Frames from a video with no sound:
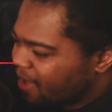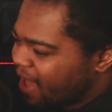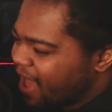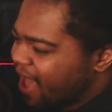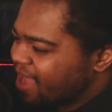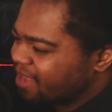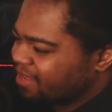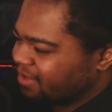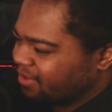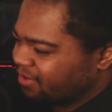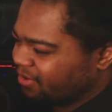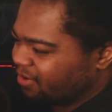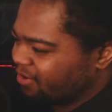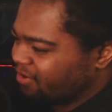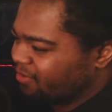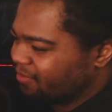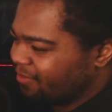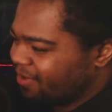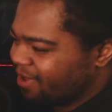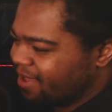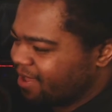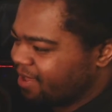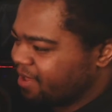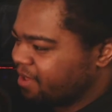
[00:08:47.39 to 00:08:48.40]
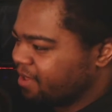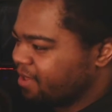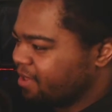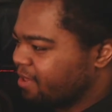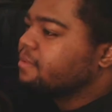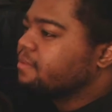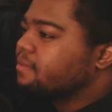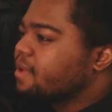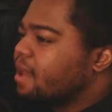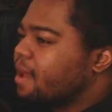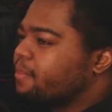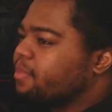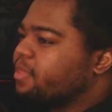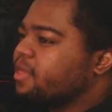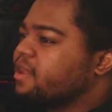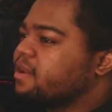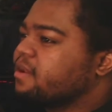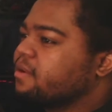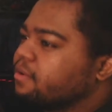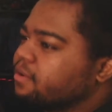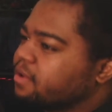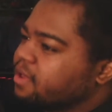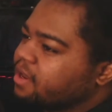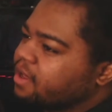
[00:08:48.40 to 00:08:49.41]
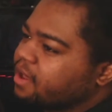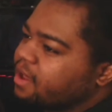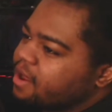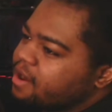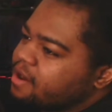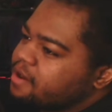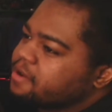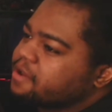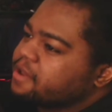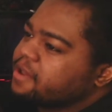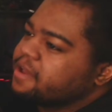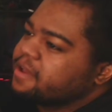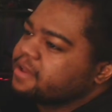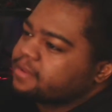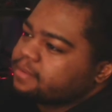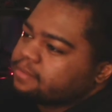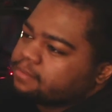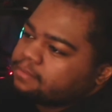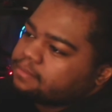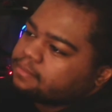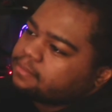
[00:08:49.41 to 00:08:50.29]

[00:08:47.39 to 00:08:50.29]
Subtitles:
act a certain way? I'm planning on getting a haircut.